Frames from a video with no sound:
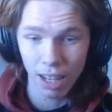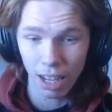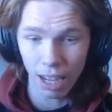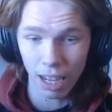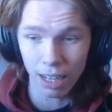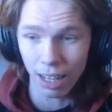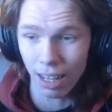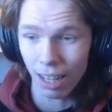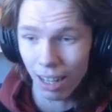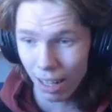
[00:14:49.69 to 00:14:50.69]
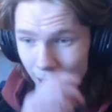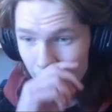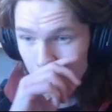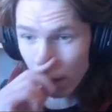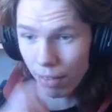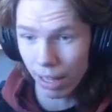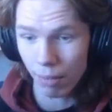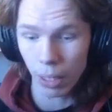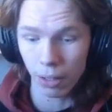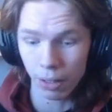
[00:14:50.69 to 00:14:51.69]
and he would definitely have
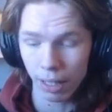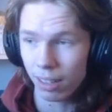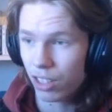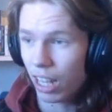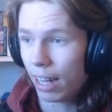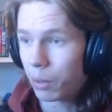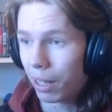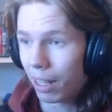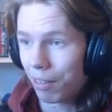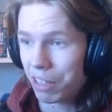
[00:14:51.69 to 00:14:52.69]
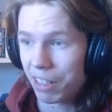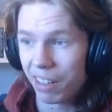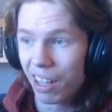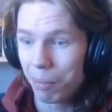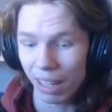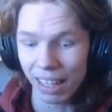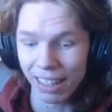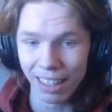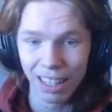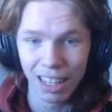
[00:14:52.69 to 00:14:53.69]
record in this category if he played
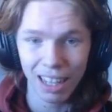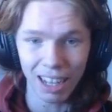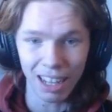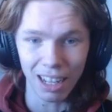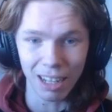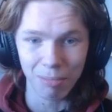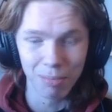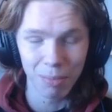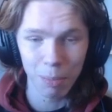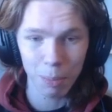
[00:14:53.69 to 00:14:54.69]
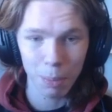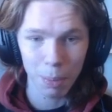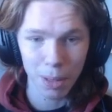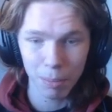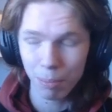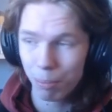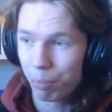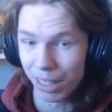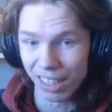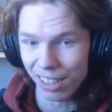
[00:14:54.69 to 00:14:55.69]
it, but
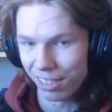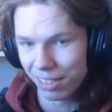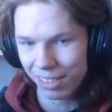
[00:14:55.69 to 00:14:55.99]
he doesn't.